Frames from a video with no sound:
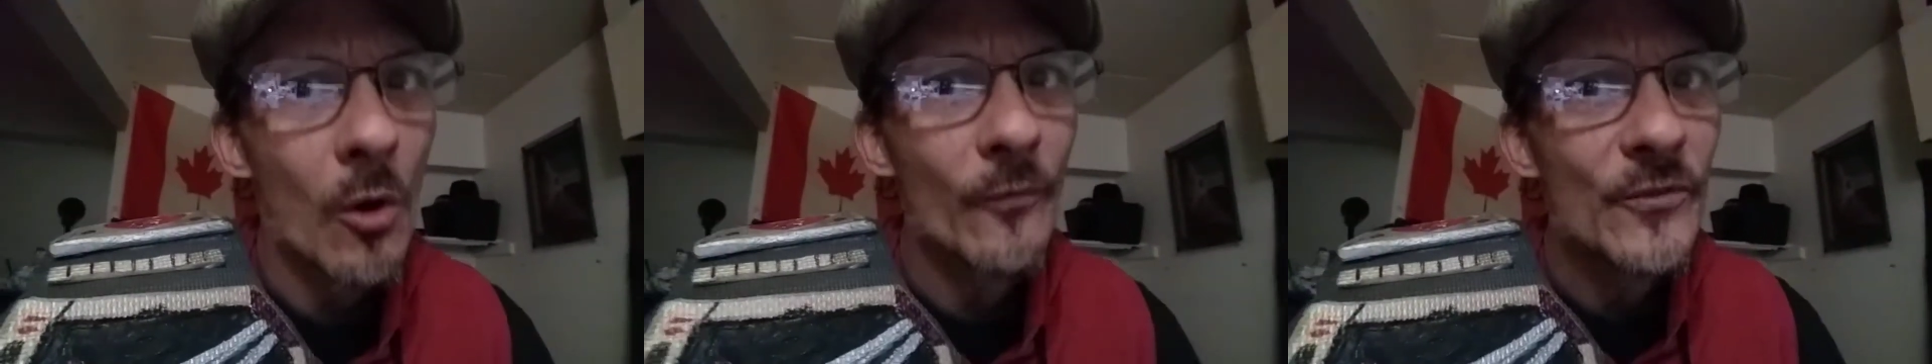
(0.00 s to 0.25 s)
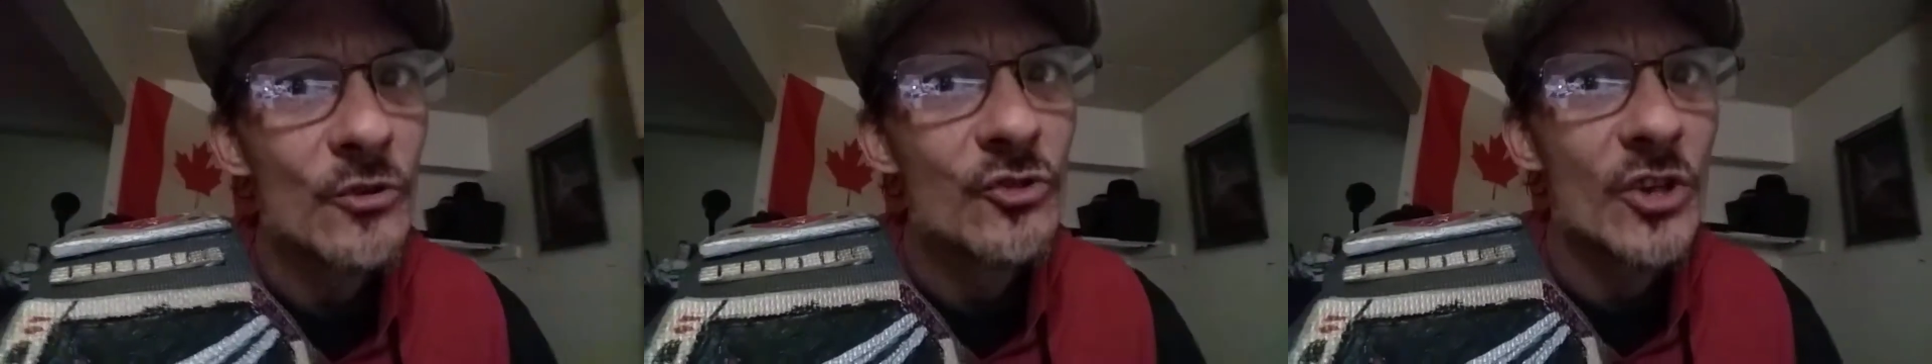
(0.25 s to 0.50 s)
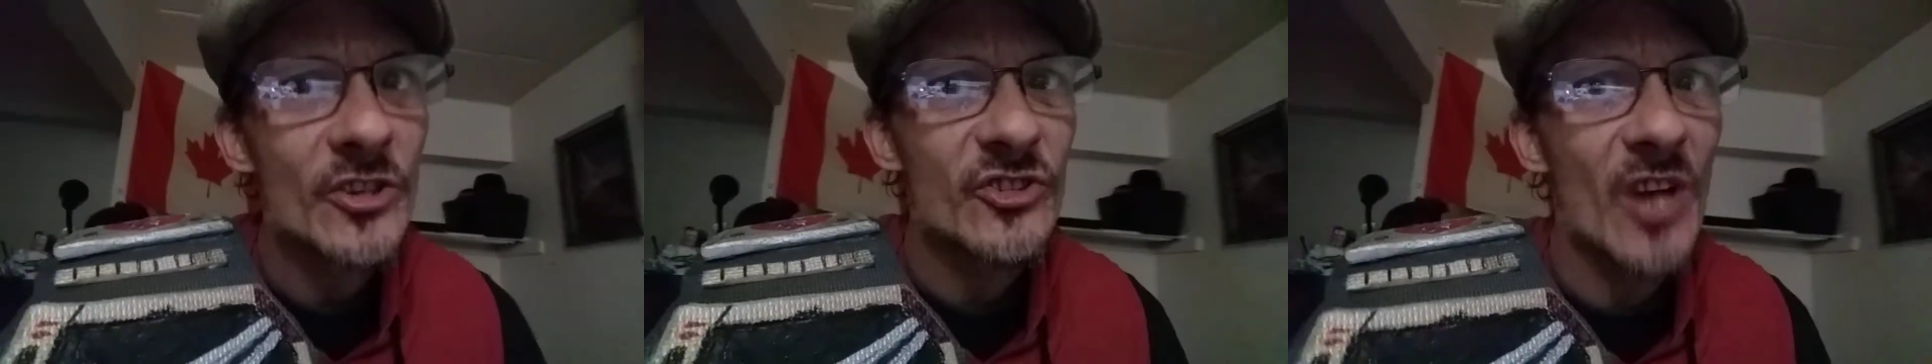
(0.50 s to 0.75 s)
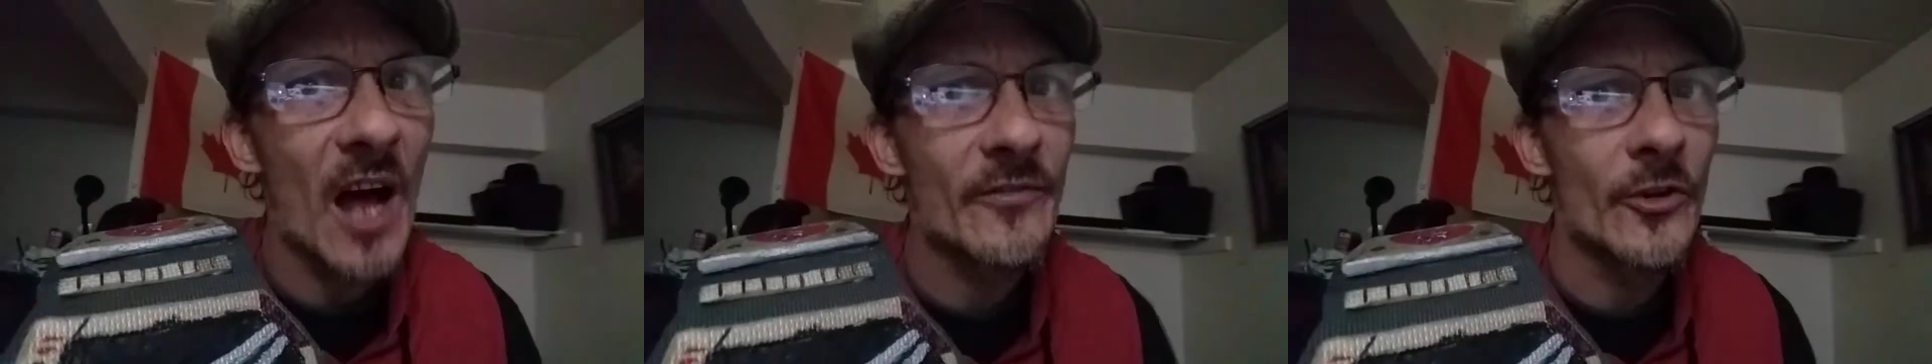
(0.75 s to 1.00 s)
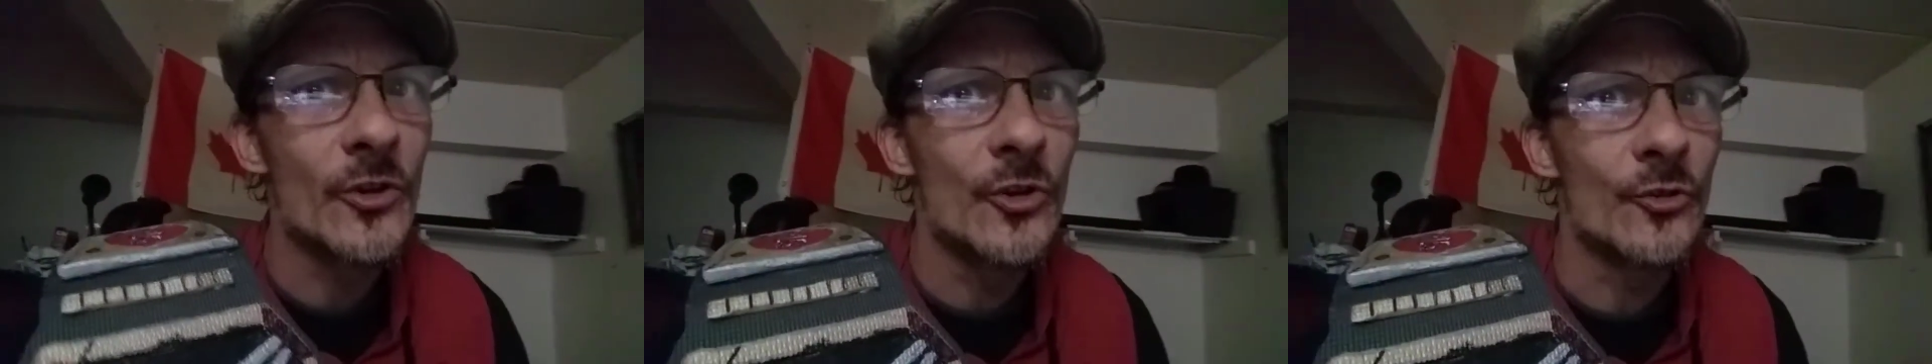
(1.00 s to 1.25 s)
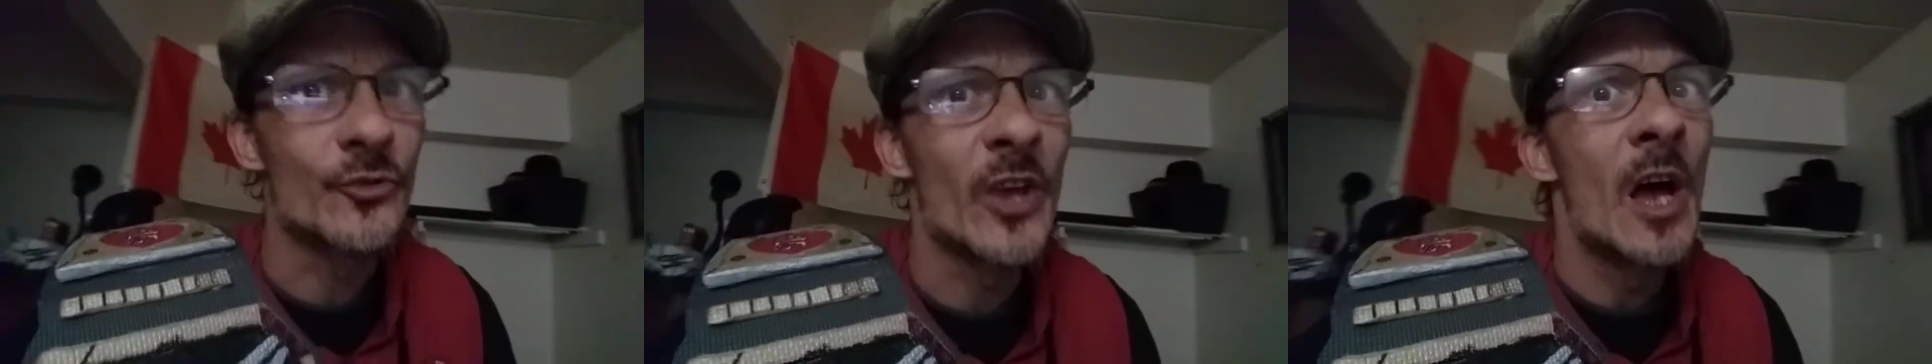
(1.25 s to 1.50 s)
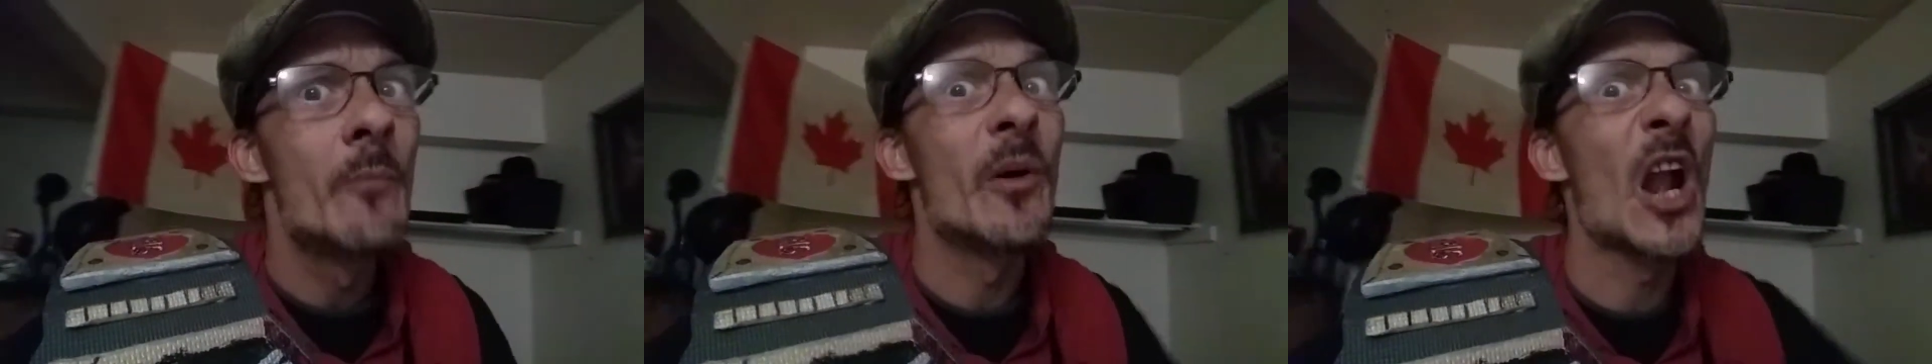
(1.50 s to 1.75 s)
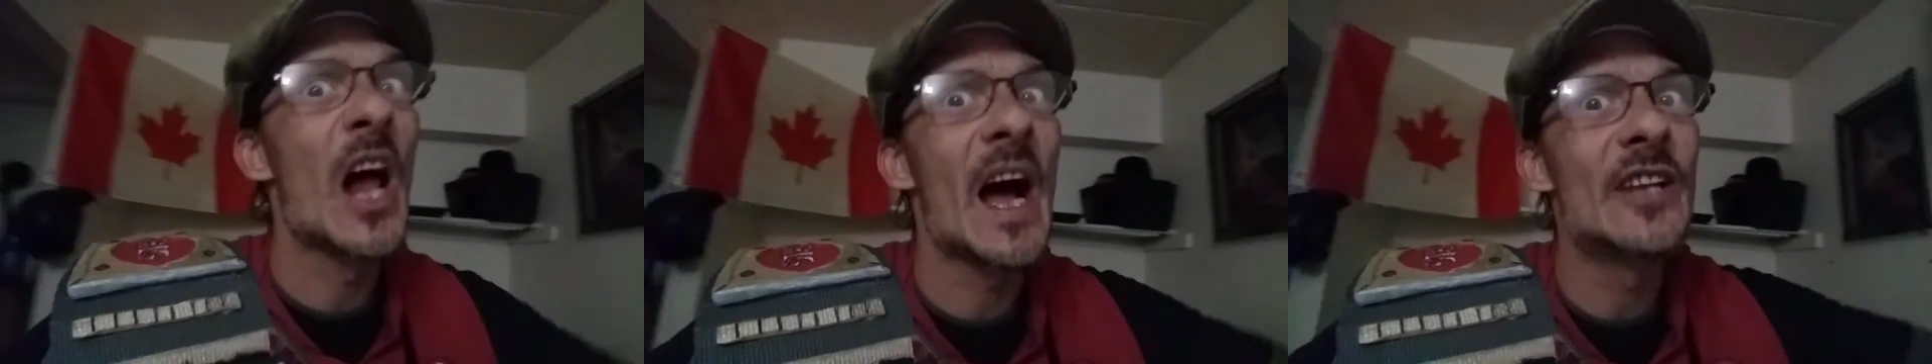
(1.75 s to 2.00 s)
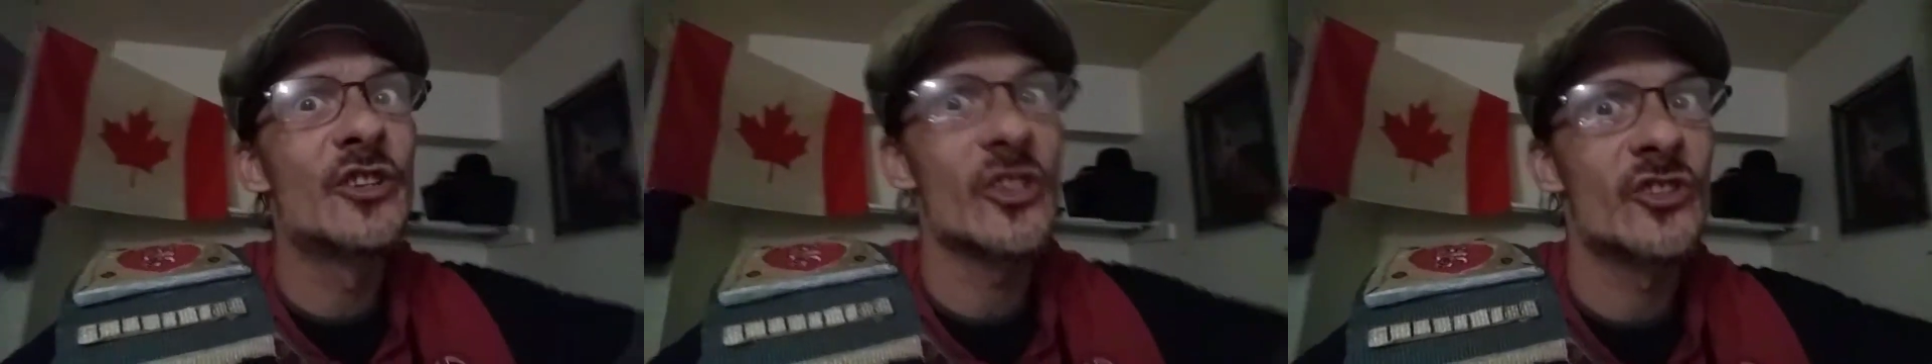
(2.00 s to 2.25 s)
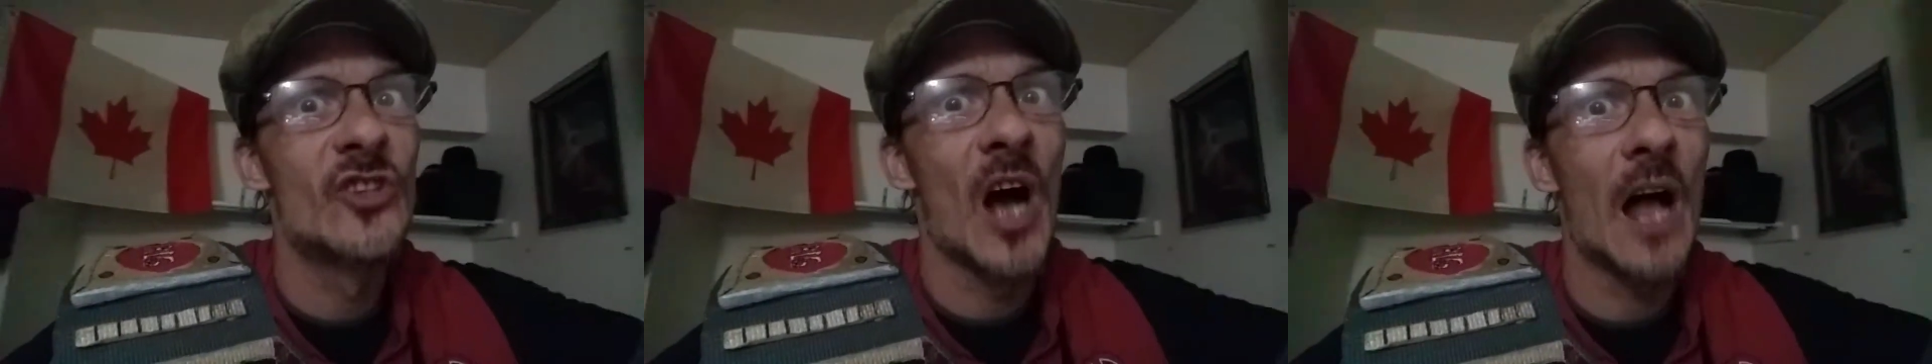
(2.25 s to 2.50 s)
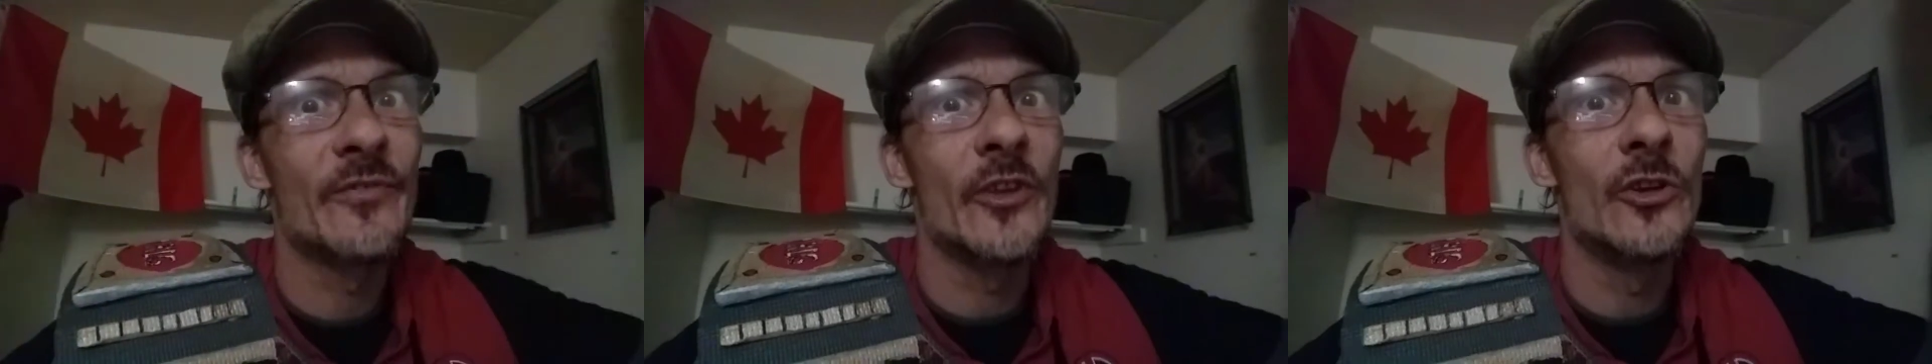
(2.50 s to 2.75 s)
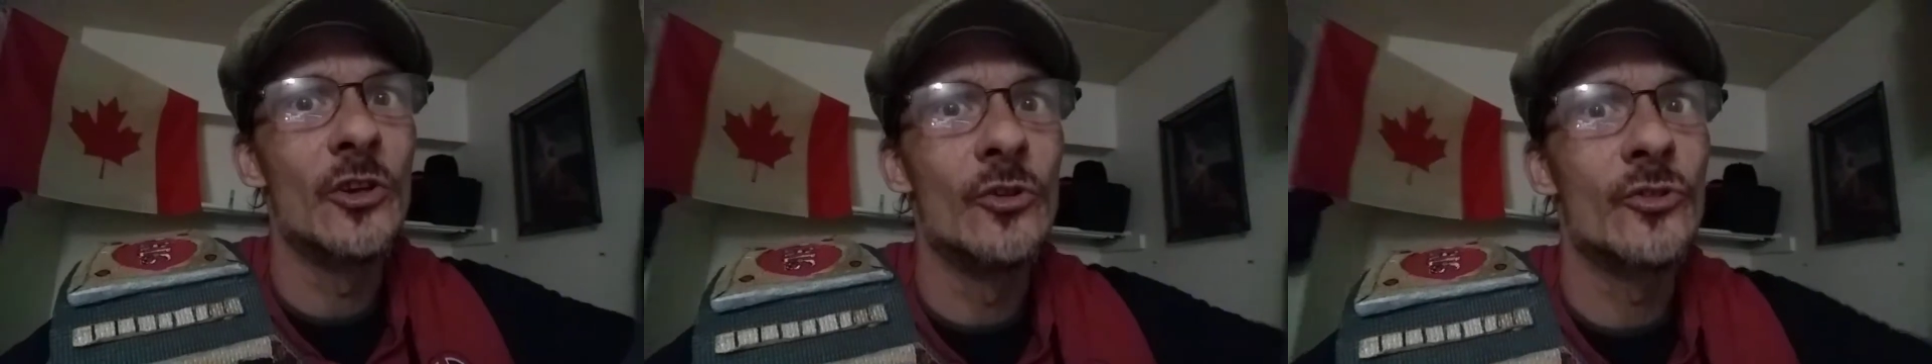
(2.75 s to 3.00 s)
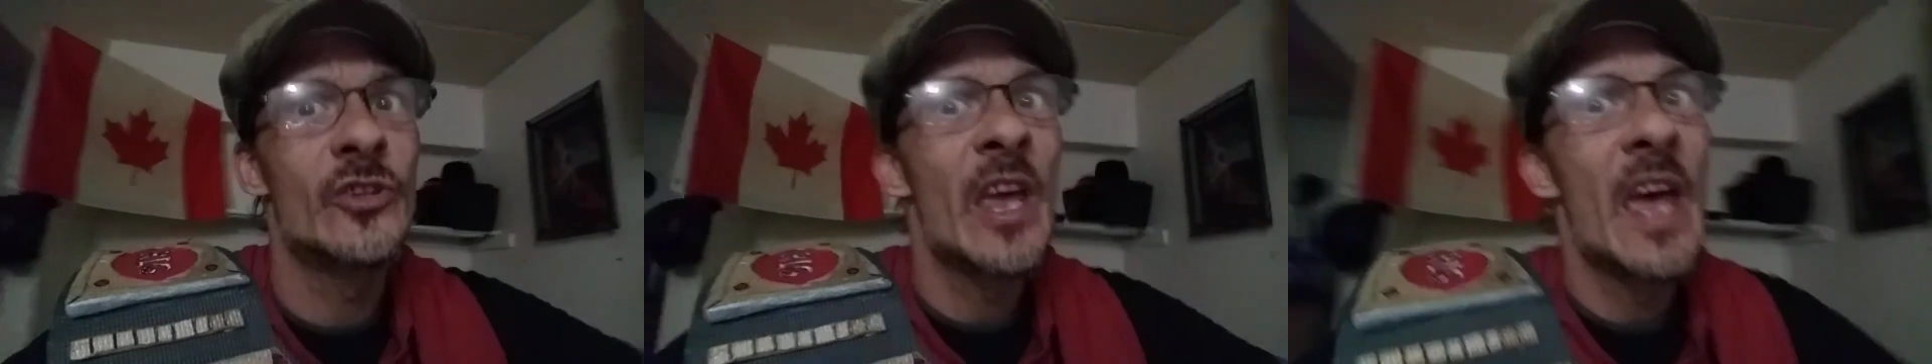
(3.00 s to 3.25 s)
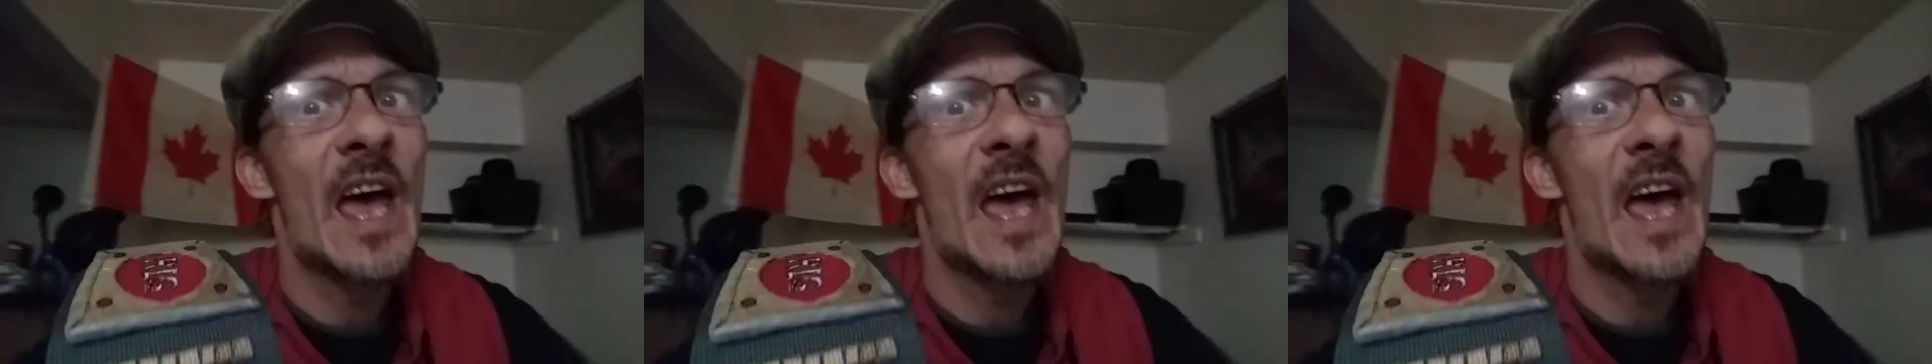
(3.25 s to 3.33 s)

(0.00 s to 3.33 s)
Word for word: if you just got the news, but I just got the news.